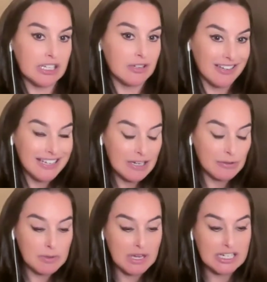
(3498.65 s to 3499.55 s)
Like,
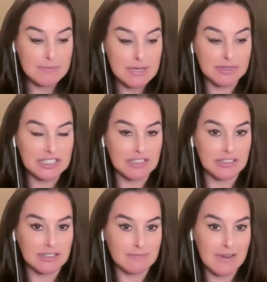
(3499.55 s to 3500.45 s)
again, we might not be able
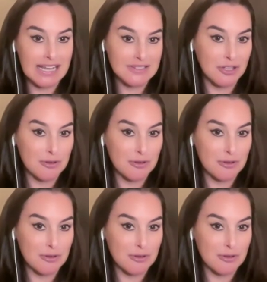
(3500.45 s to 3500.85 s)
to answer